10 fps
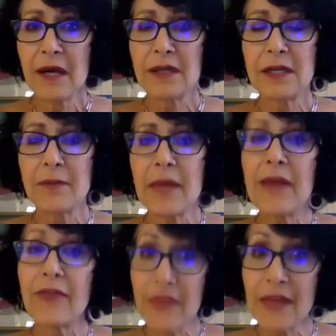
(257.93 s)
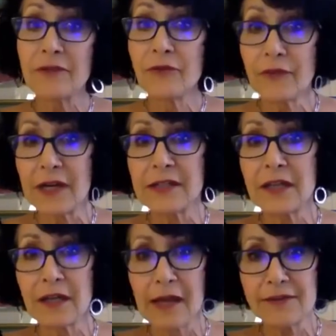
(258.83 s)
and then
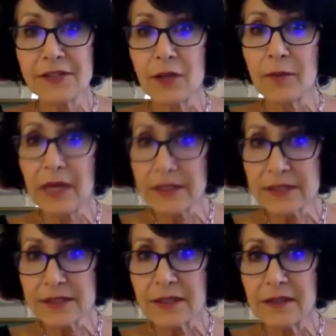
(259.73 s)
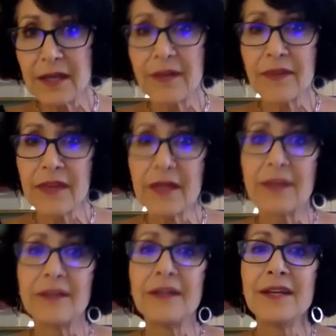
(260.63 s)
finding lifestyle medicine, and
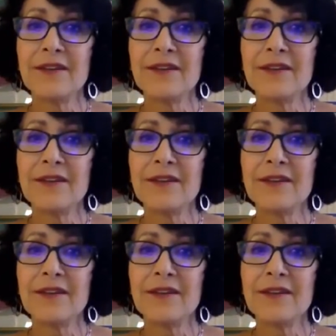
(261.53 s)
then